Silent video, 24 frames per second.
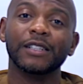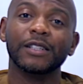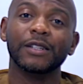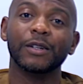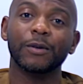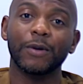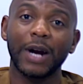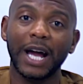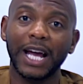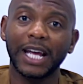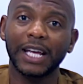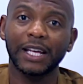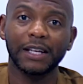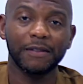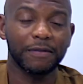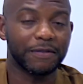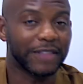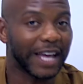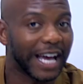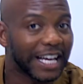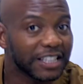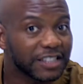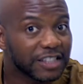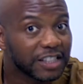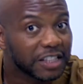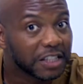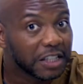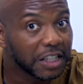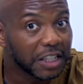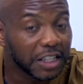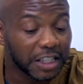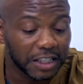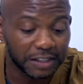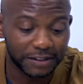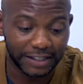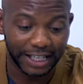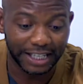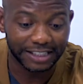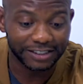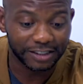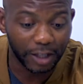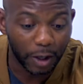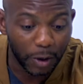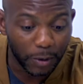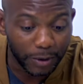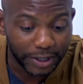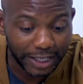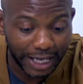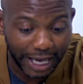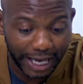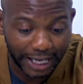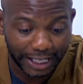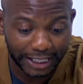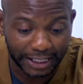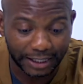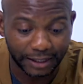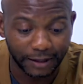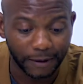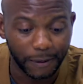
right? That's good. That's okay.